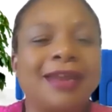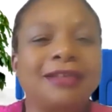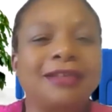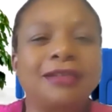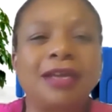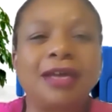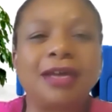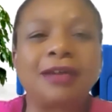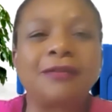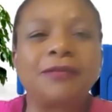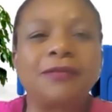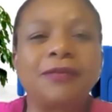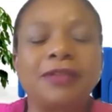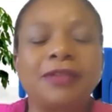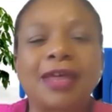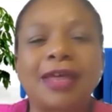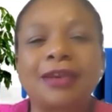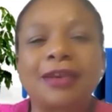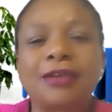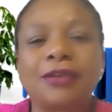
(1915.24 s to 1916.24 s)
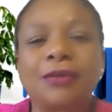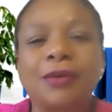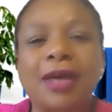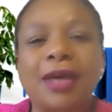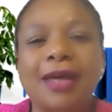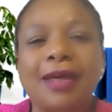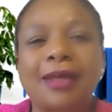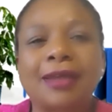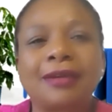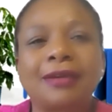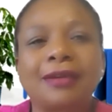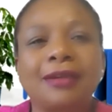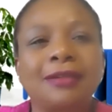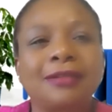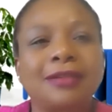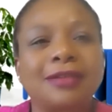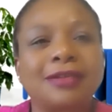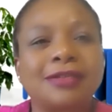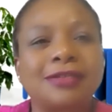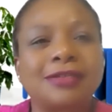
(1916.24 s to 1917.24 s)
love that you had
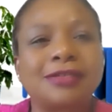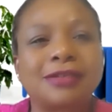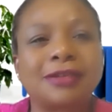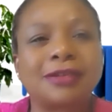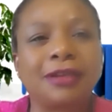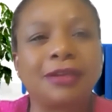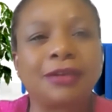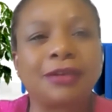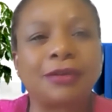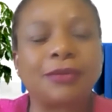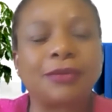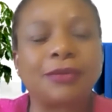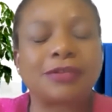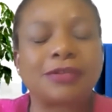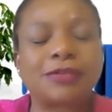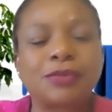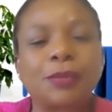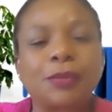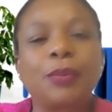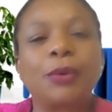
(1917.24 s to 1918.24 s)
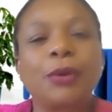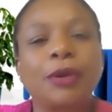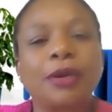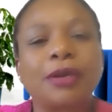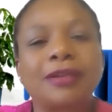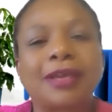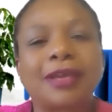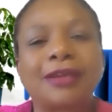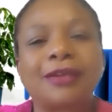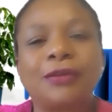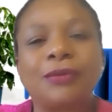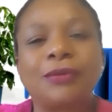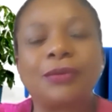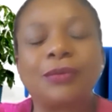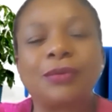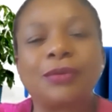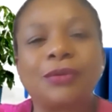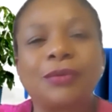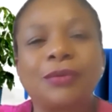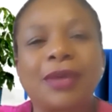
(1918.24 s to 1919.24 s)
in this report that
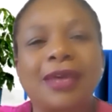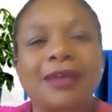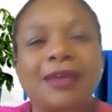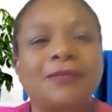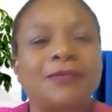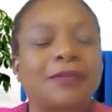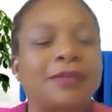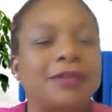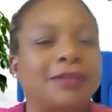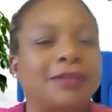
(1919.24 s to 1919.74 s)
you gave